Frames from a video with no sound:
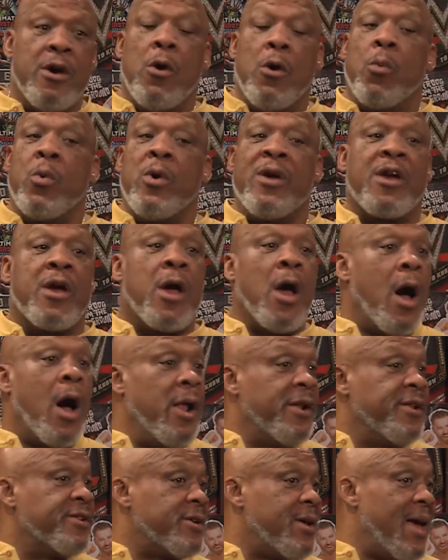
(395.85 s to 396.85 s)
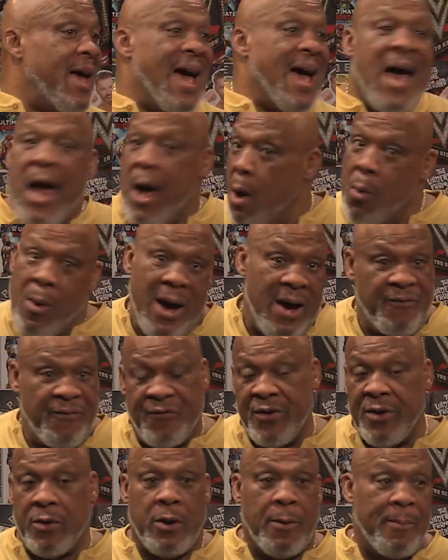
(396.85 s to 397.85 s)
regardless of how I
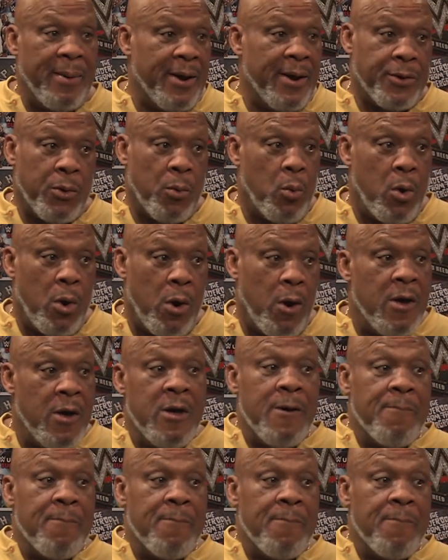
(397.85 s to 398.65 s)
feel about the war.